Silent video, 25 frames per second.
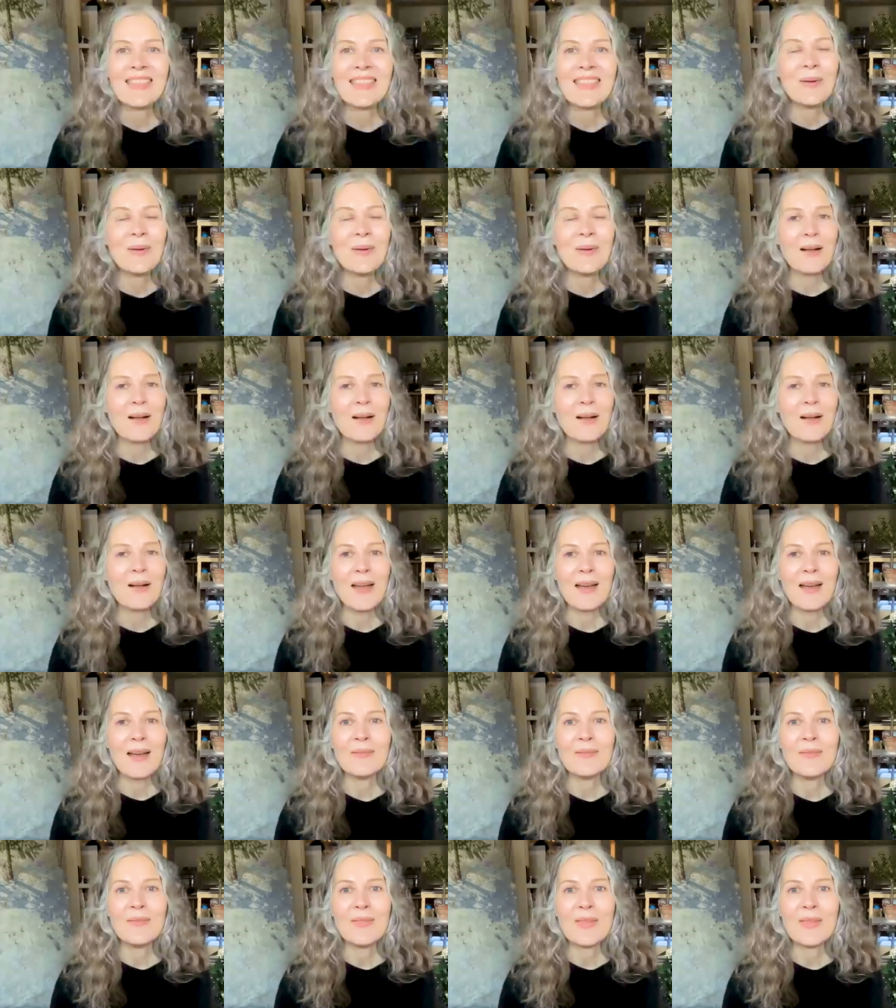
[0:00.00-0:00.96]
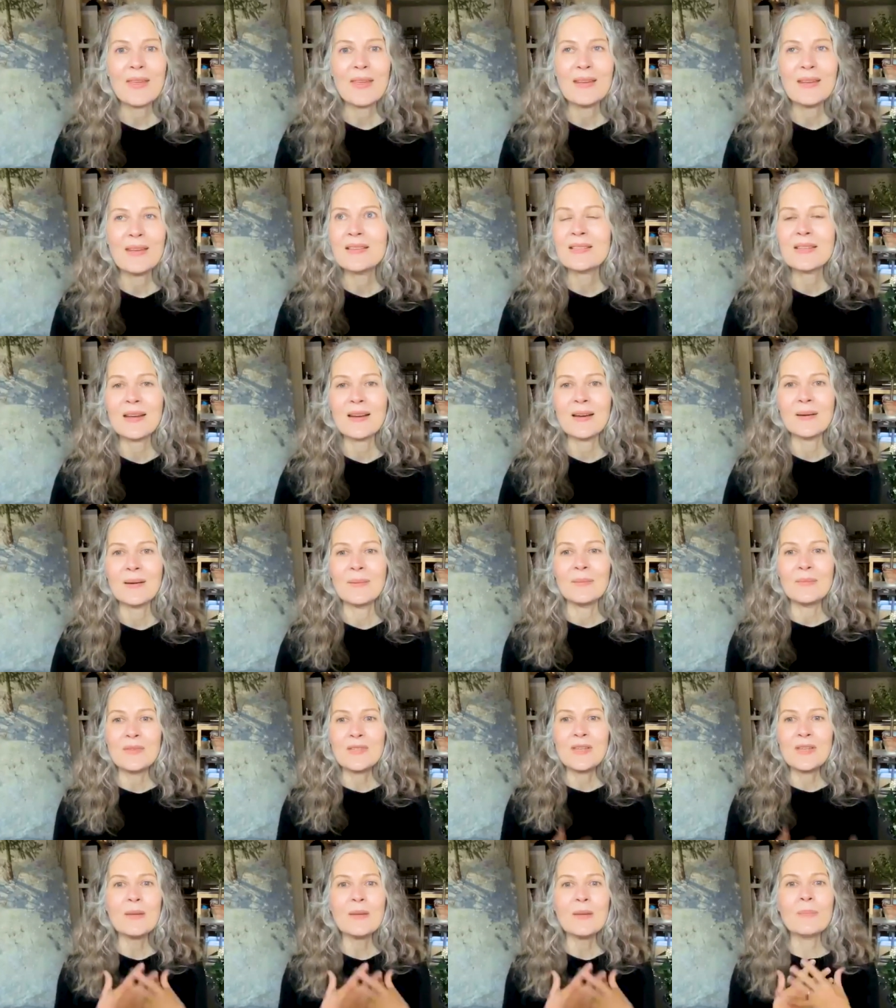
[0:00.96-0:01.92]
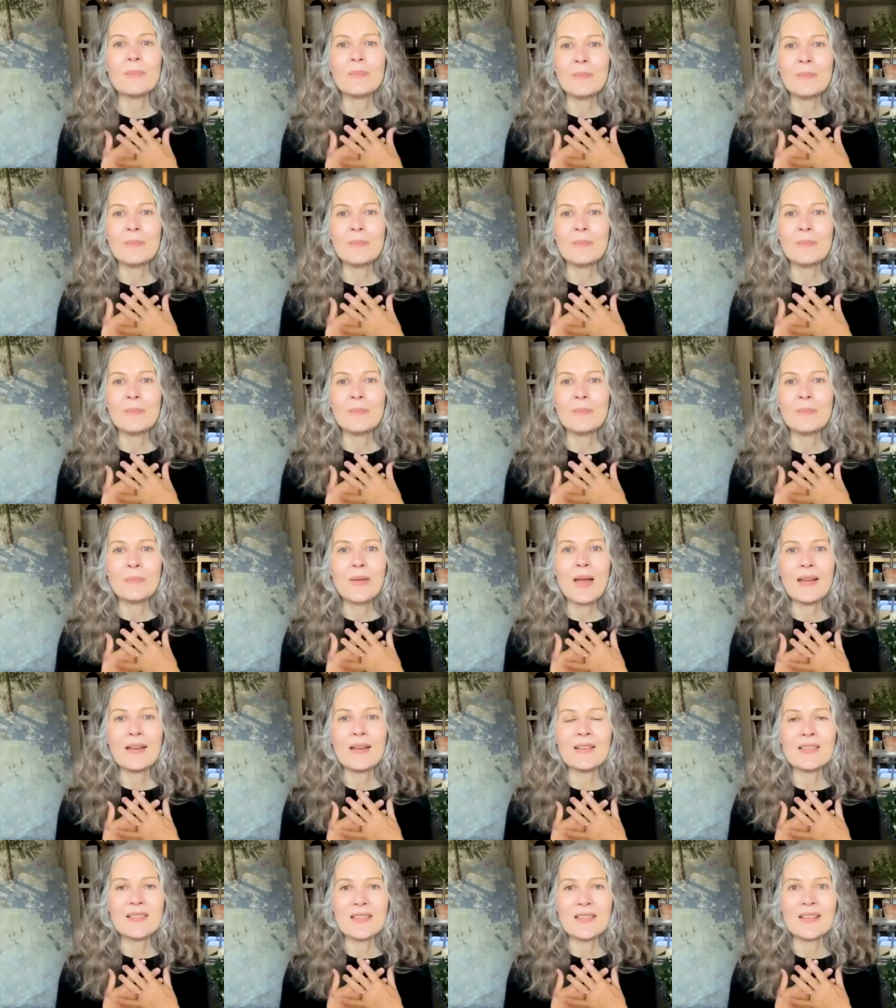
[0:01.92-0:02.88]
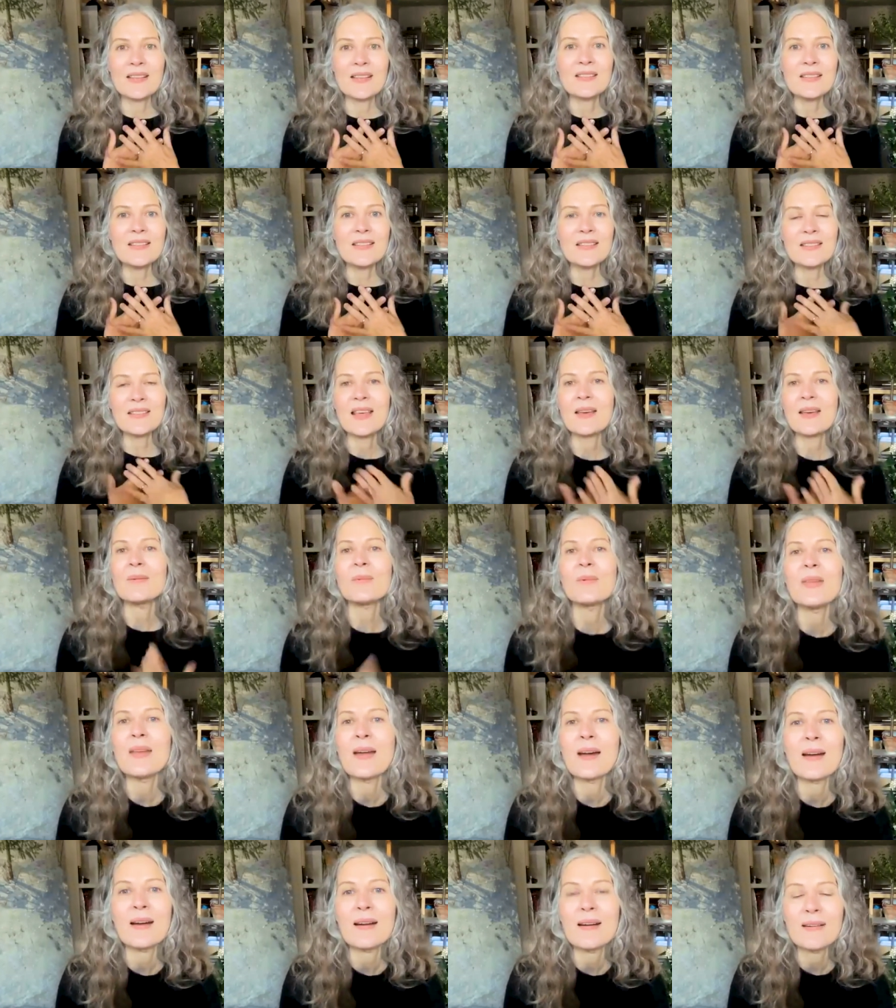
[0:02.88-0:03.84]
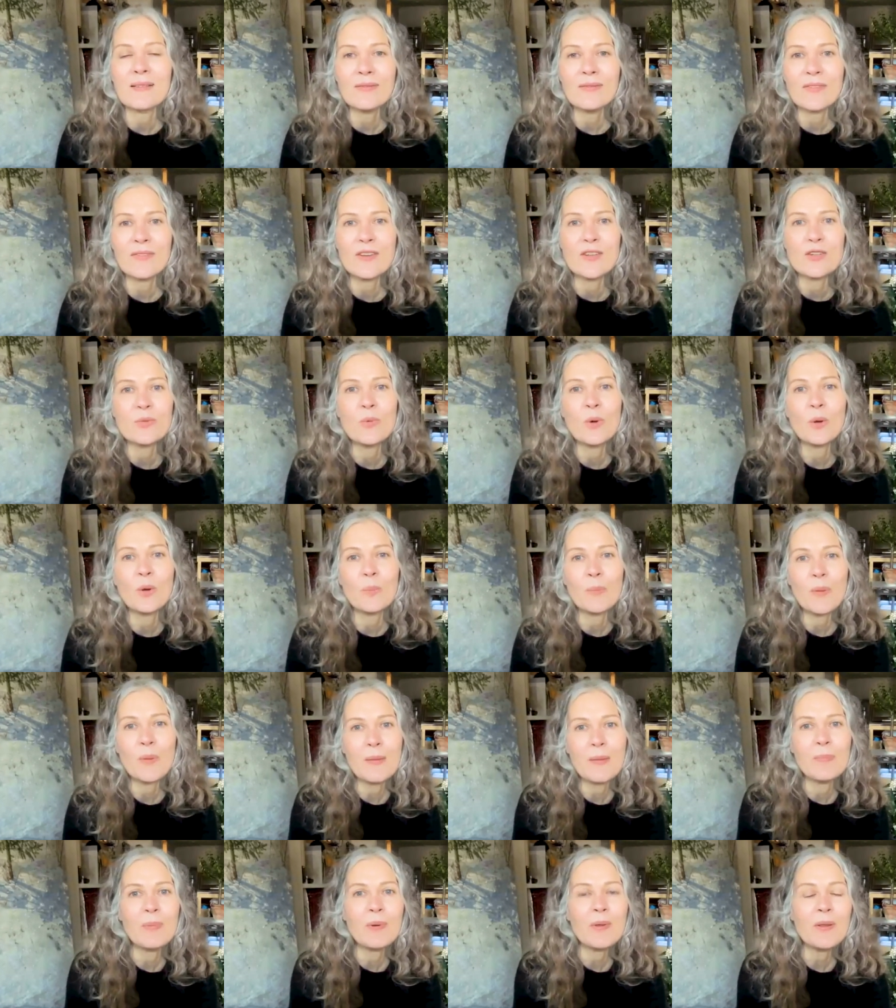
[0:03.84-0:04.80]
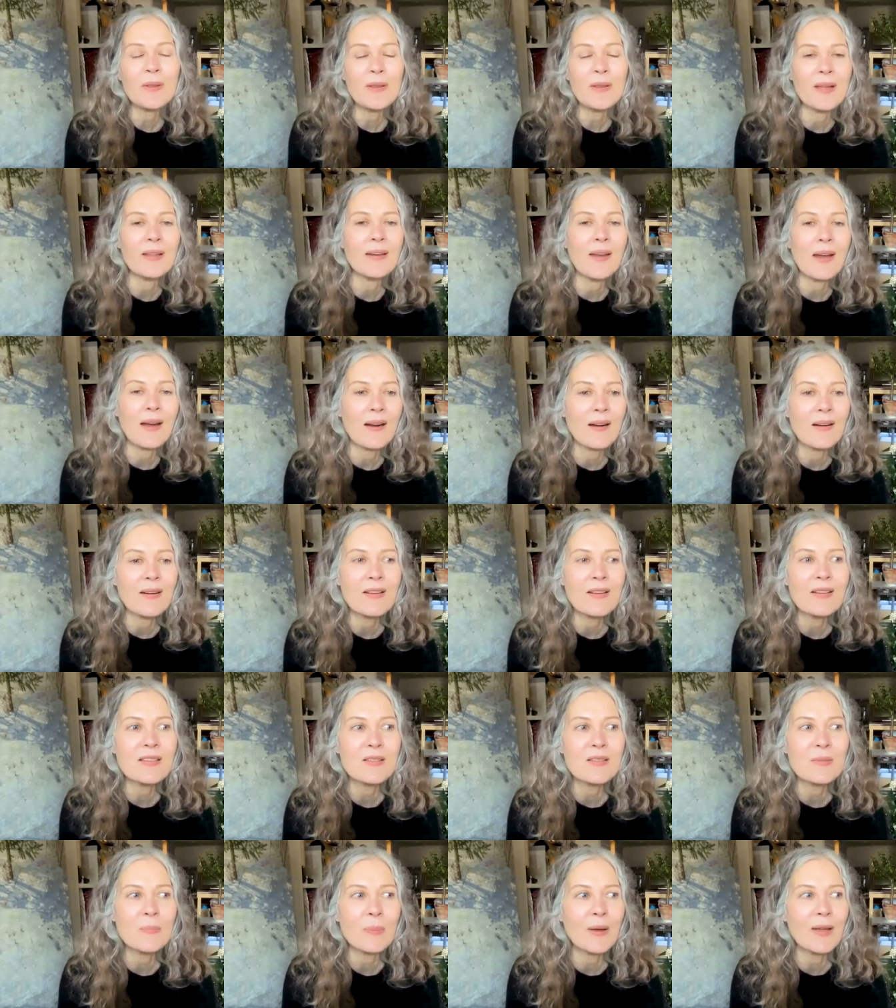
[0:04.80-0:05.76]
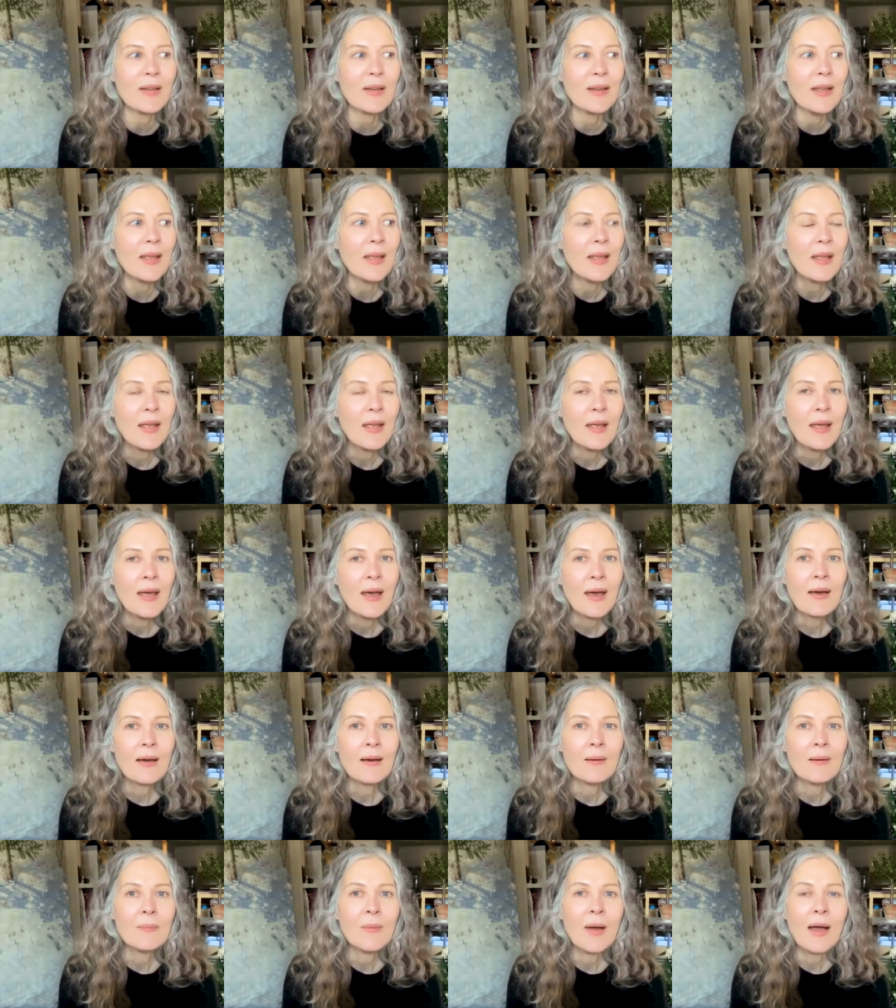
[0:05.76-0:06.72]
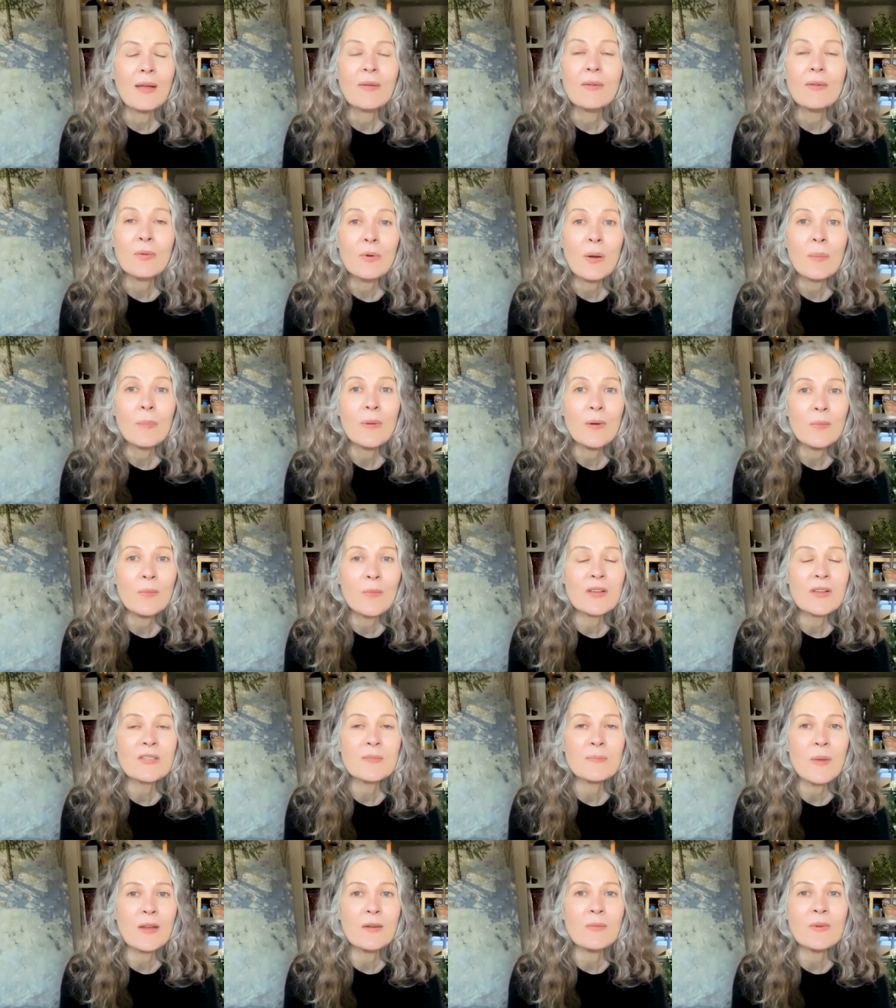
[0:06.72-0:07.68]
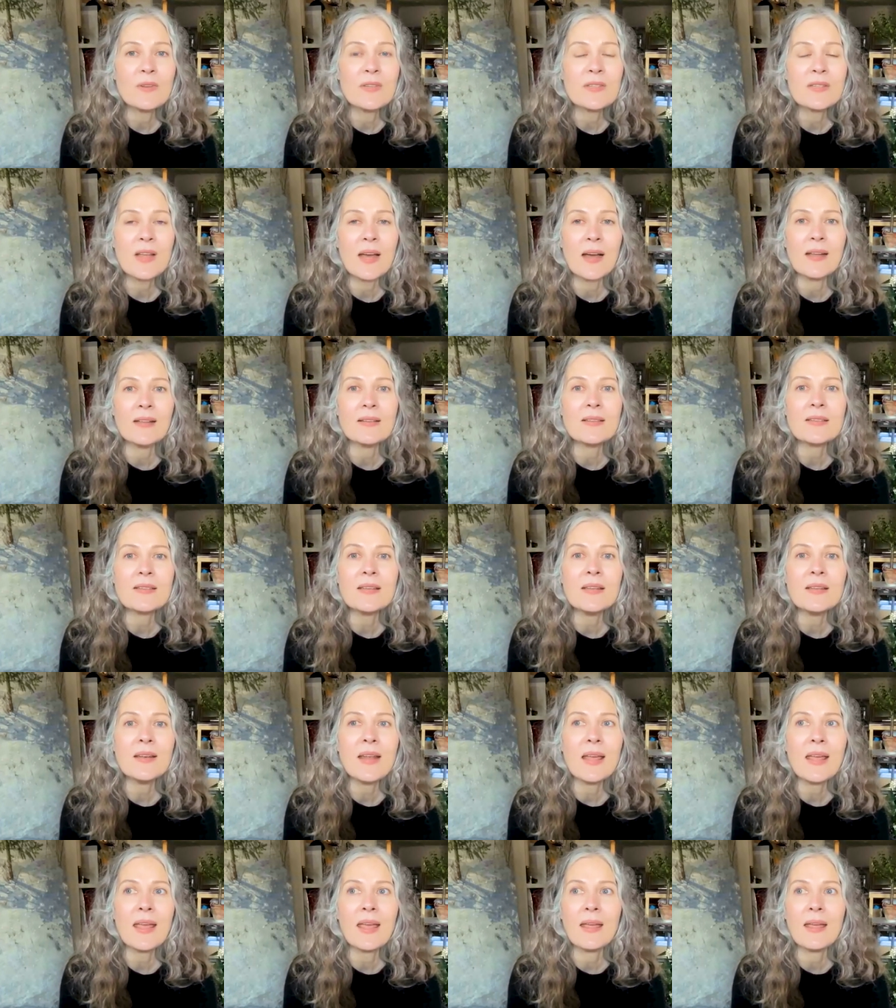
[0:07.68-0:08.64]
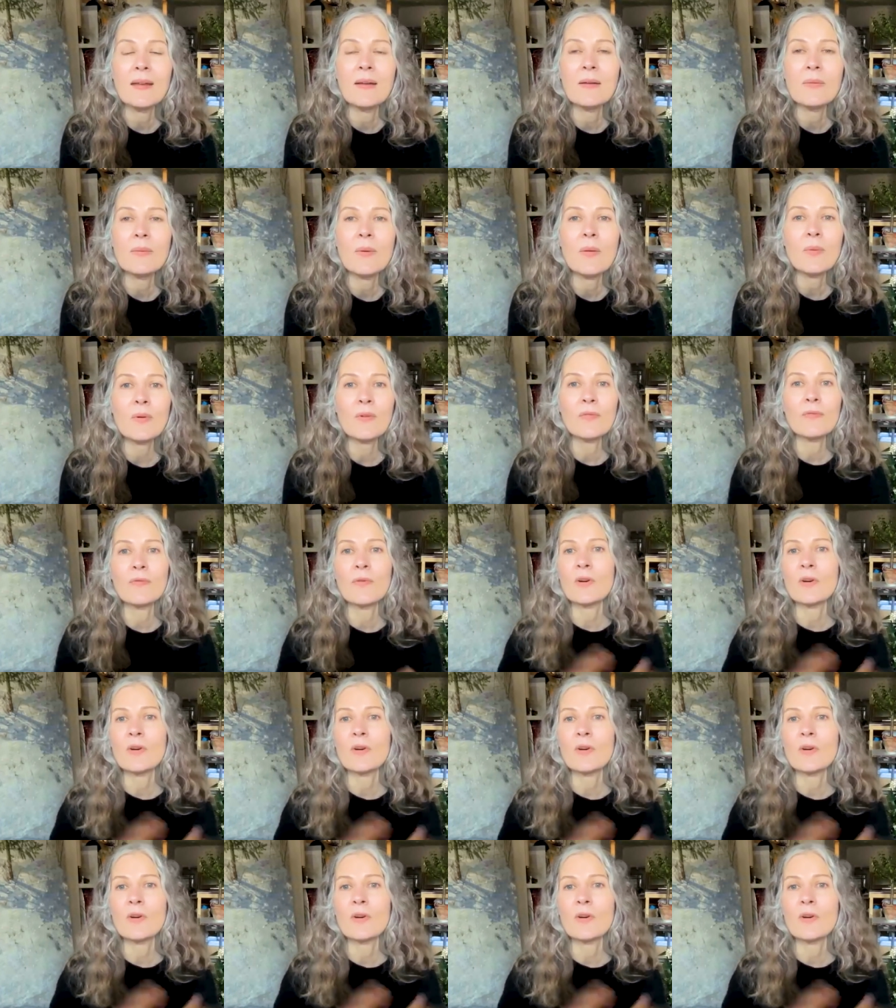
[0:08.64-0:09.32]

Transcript: all have these um, deep kind of senses that we are visual people and artists. But um, I grew up in West Bend, Wisconsin, and we were